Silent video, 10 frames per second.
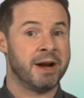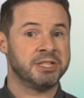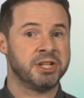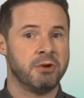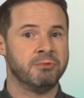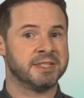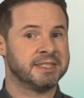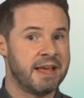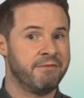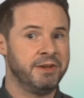ratio was
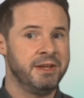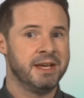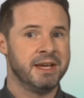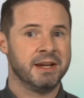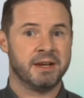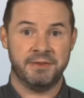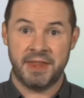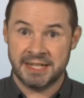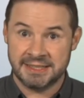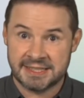7 can
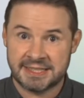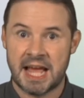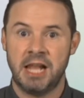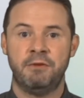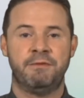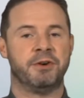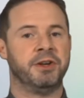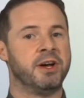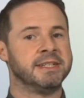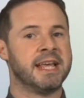then sell for a
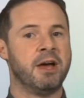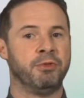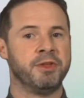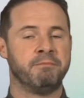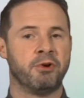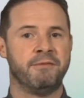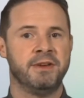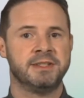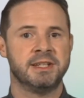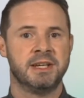nice healthy
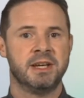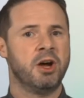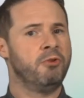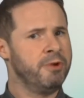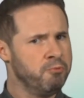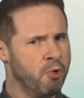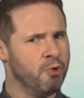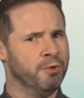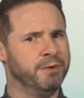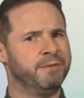profit, a
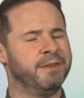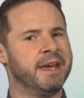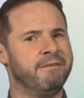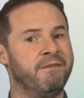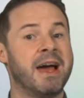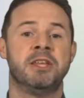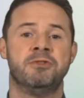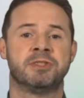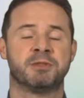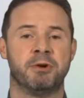reward for their
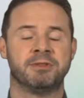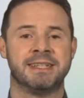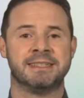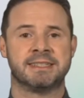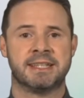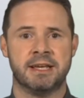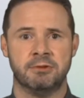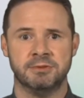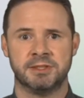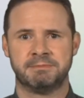value spotting
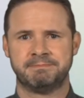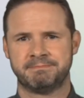skills.